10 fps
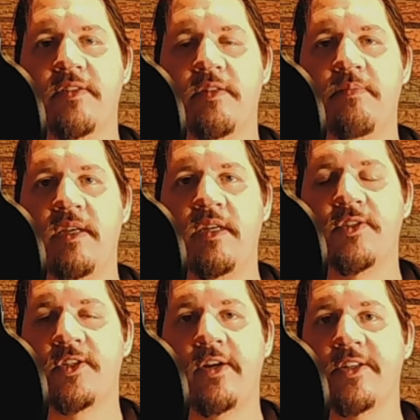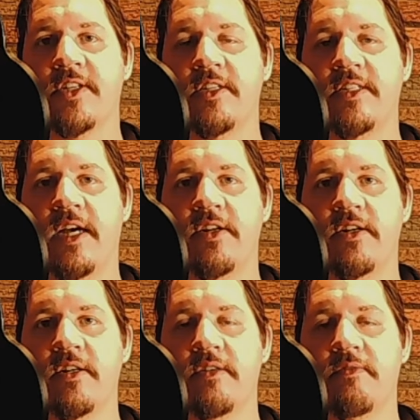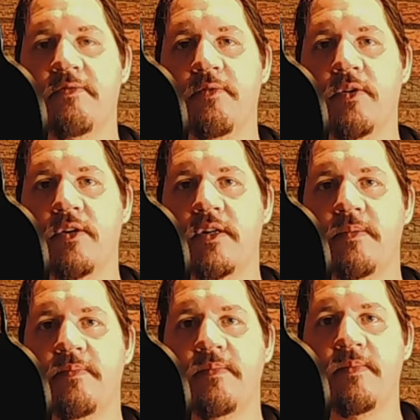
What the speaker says: to be a serious contender for